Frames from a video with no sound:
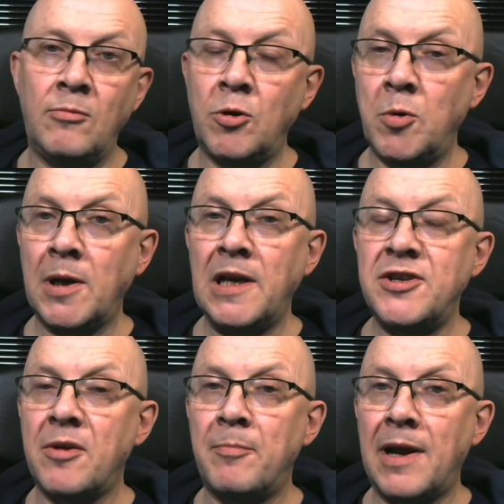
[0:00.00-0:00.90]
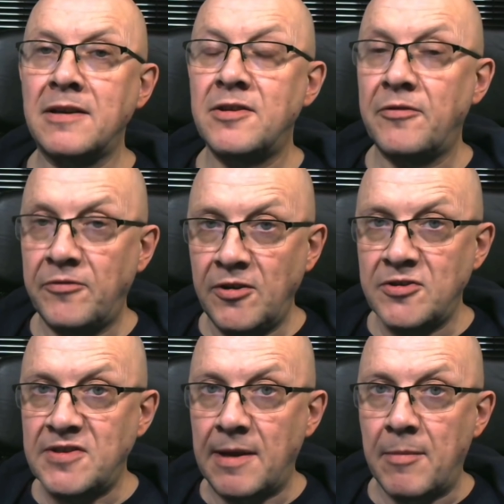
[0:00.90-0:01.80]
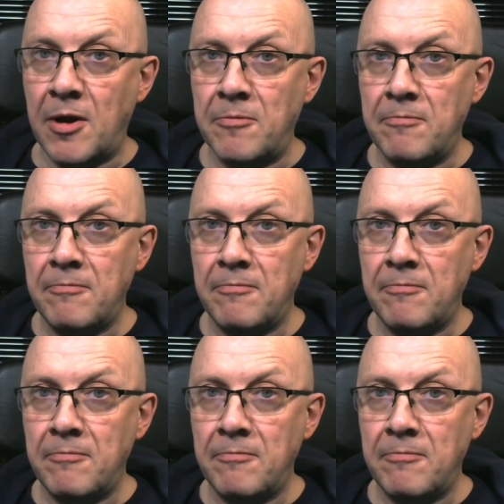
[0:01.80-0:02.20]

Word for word: We'll quickly jump back to the first demo.